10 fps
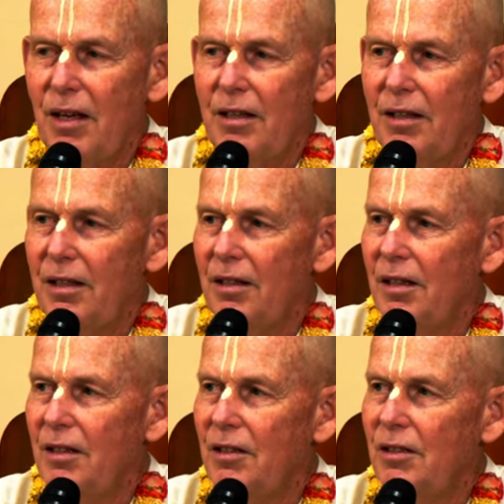And then
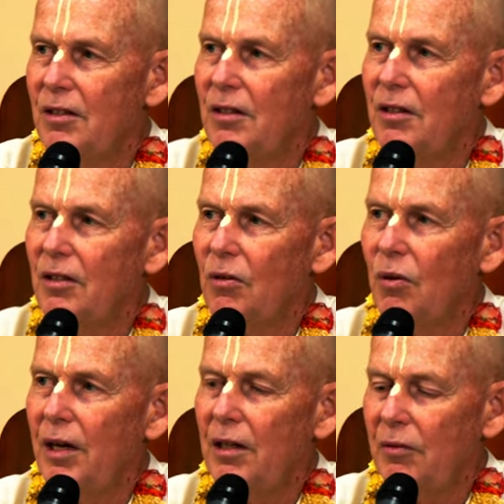in the
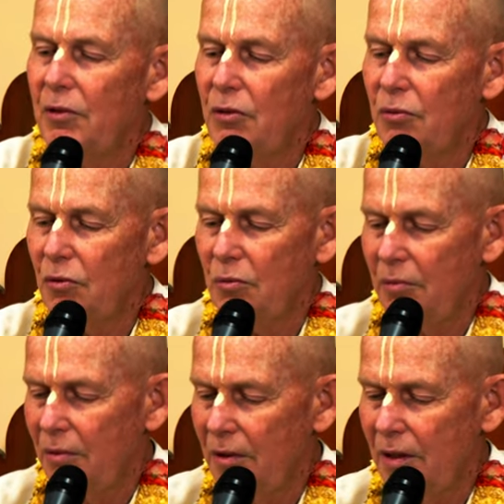quiet of his
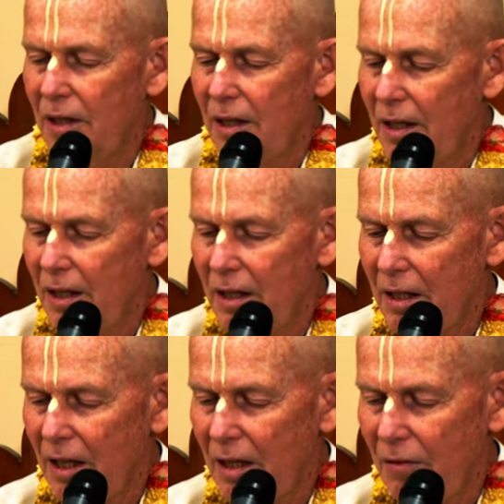room, he
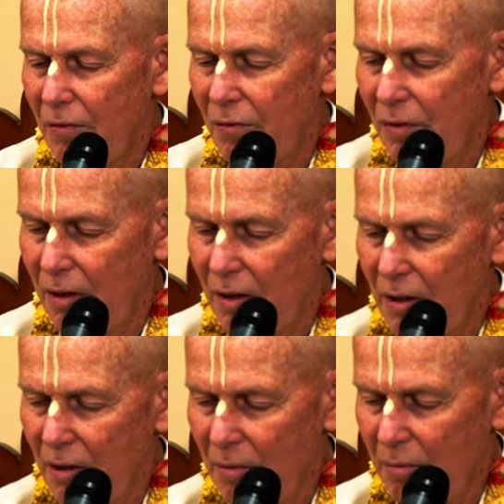gave
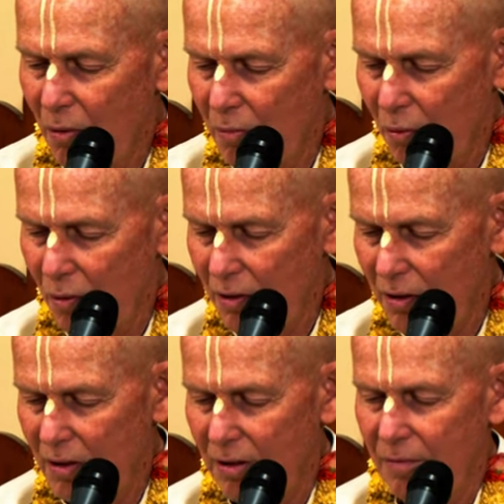
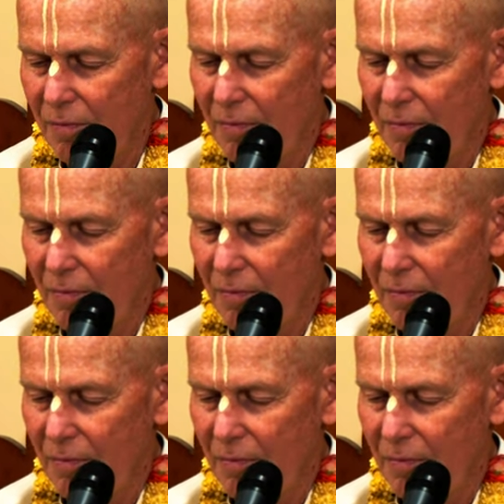purports.